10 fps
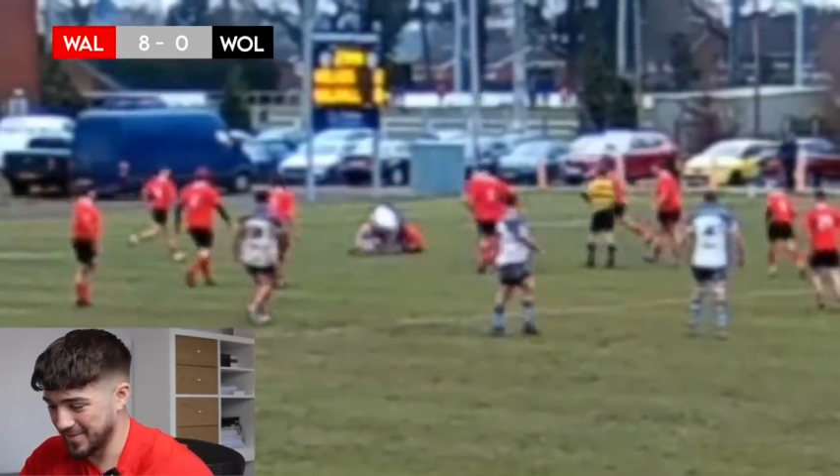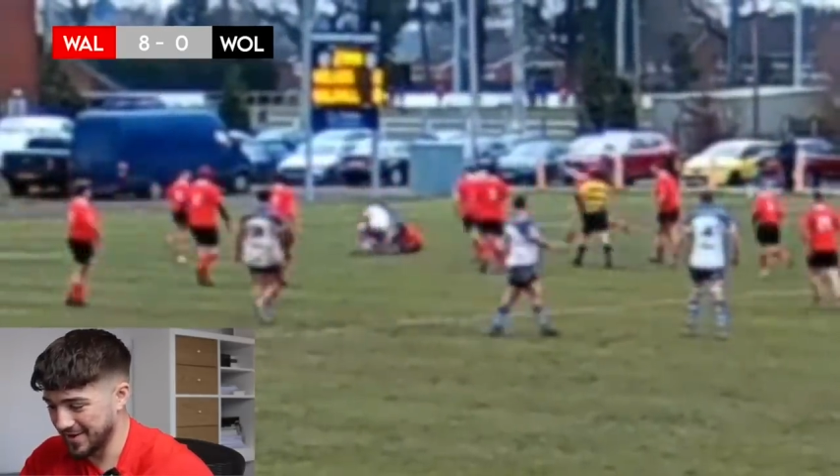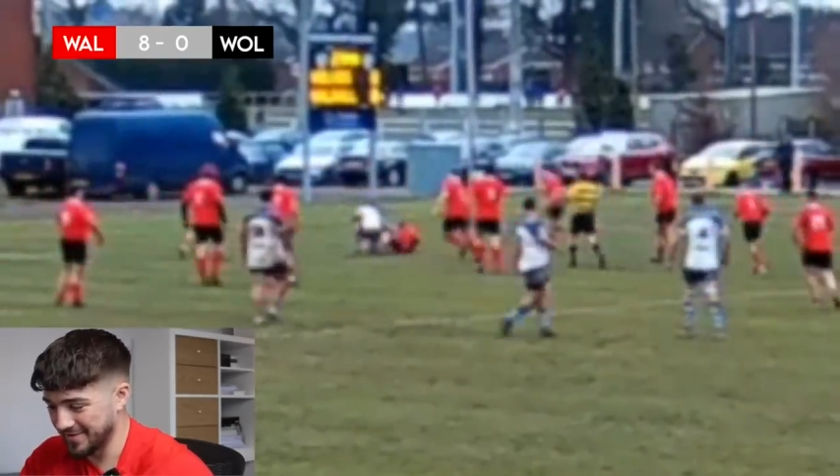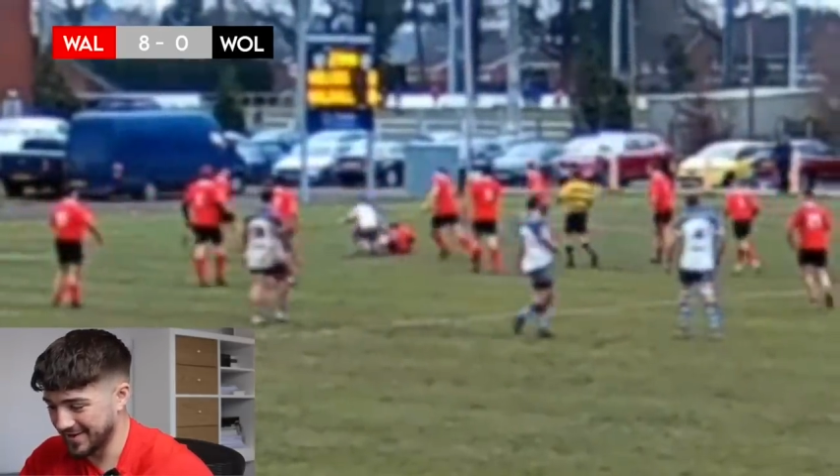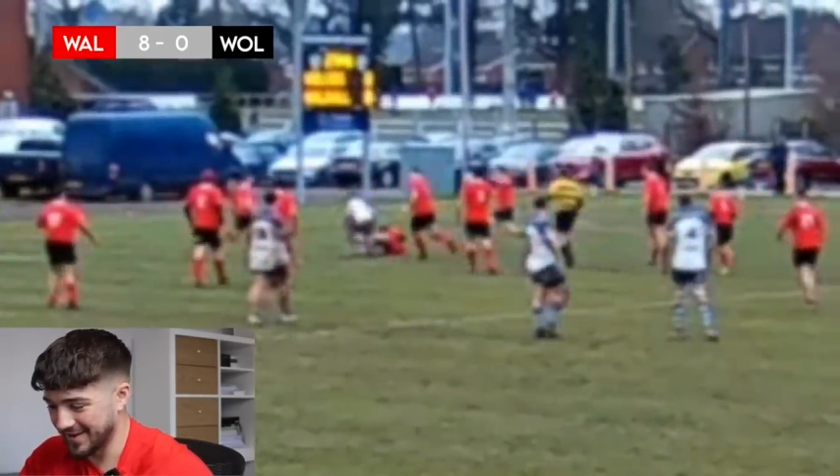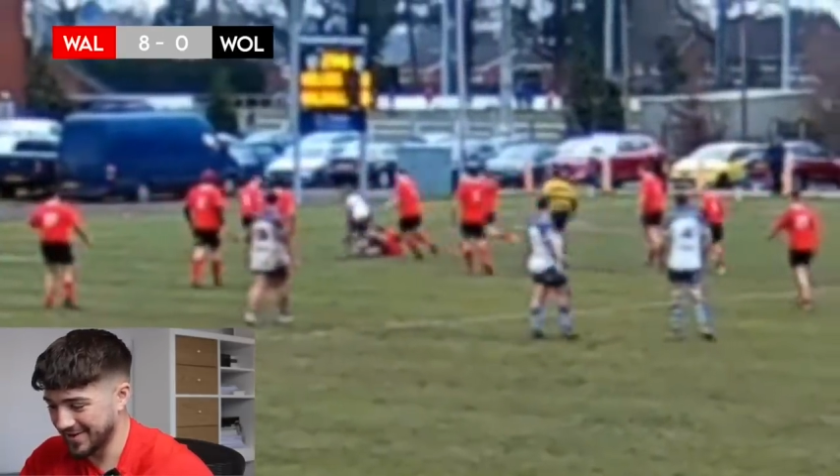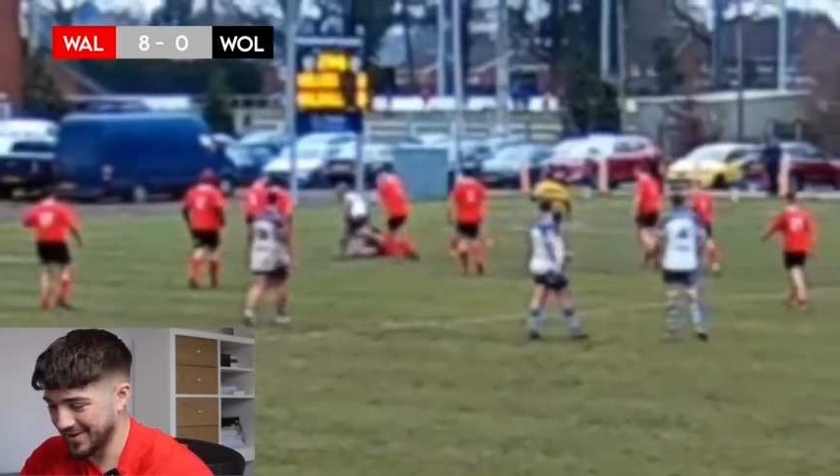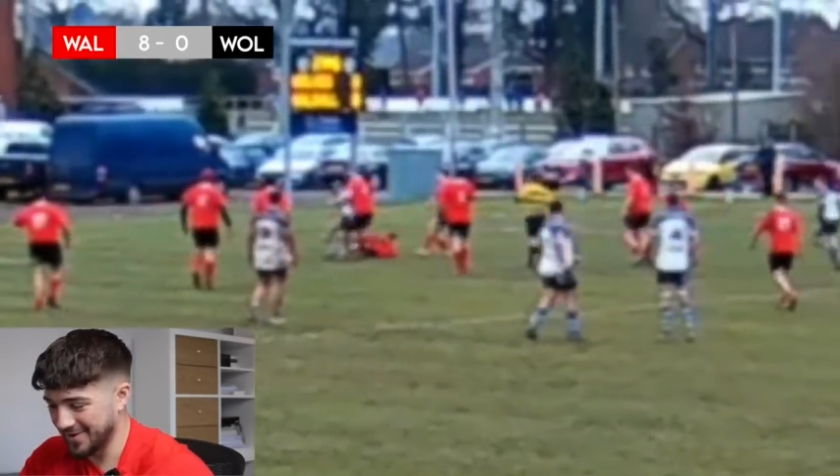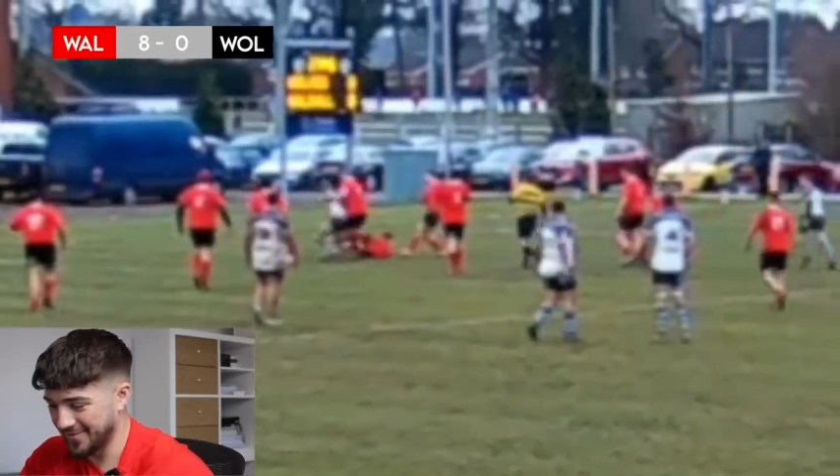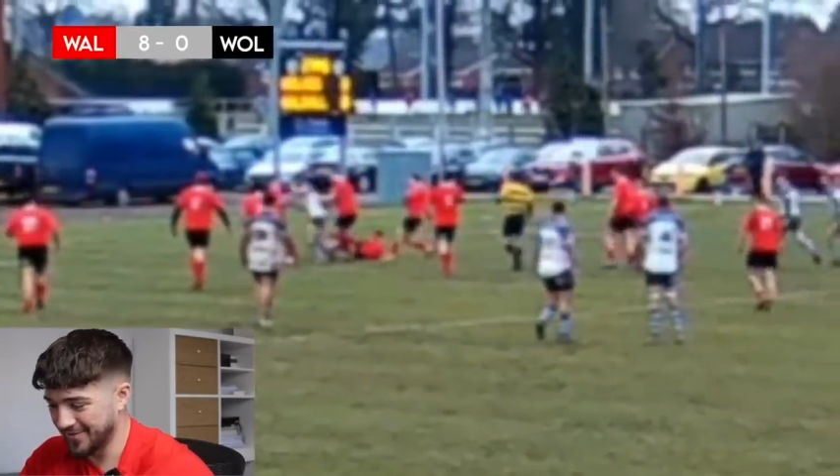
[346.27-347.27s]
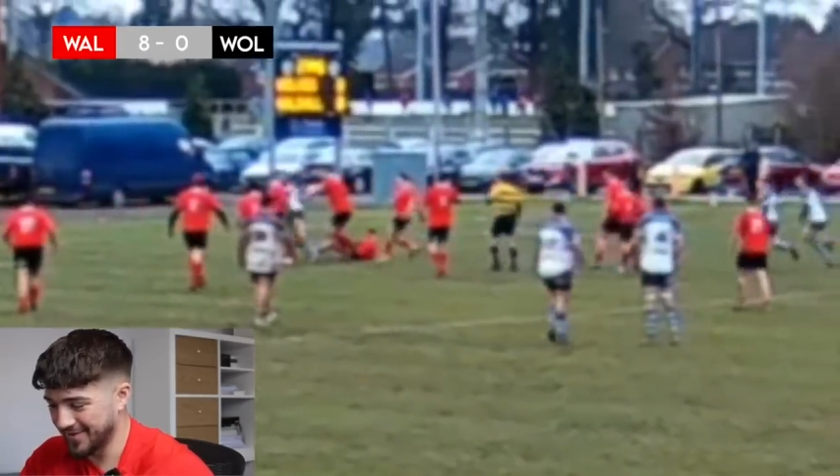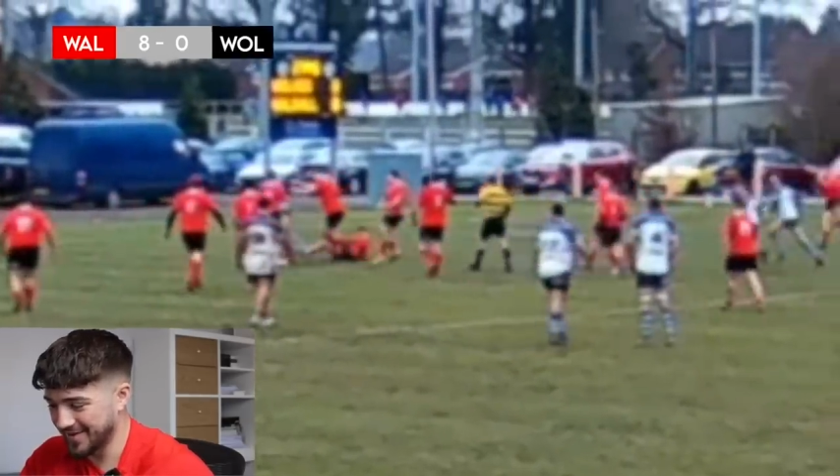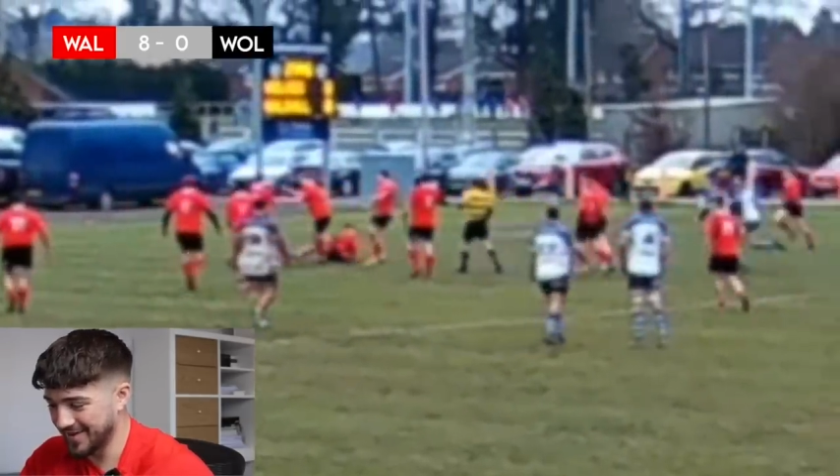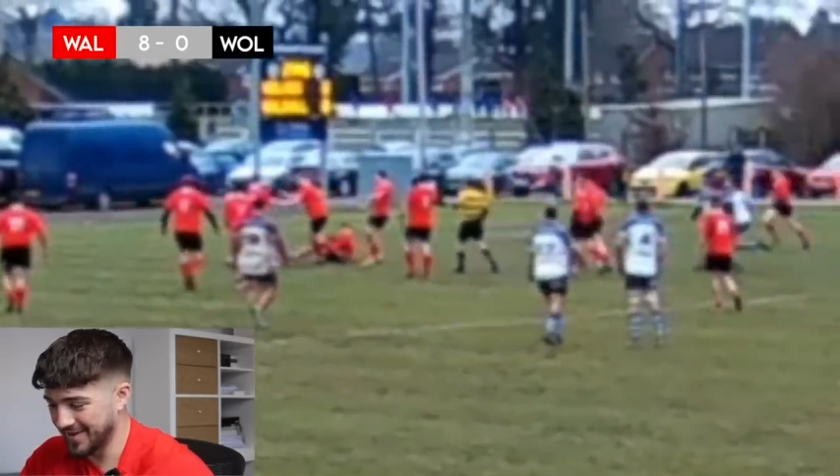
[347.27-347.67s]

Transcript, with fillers: bit of a kick-off,